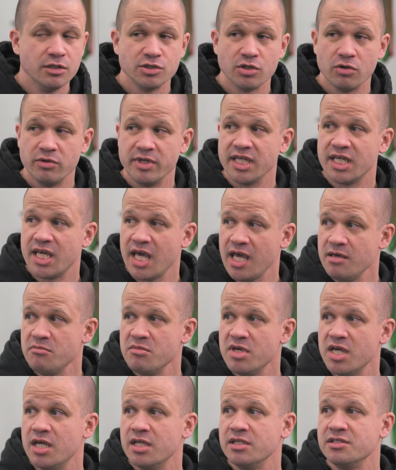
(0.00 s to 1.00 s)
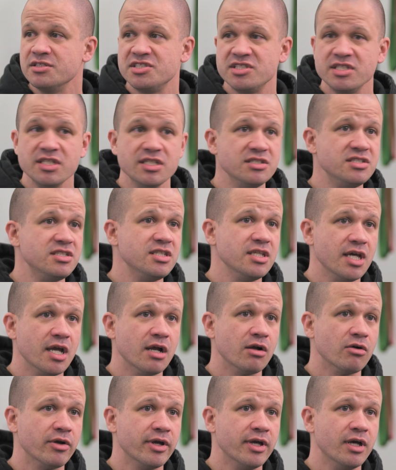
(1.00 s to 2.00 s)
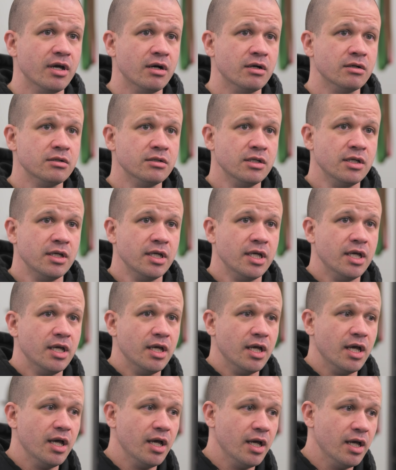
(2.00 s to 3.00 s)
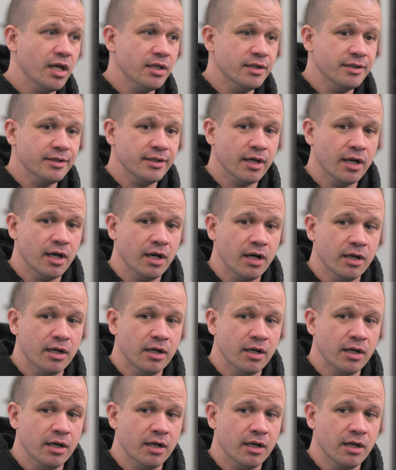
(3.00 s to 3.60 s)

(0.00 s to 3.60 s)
So he came in, seized the area, and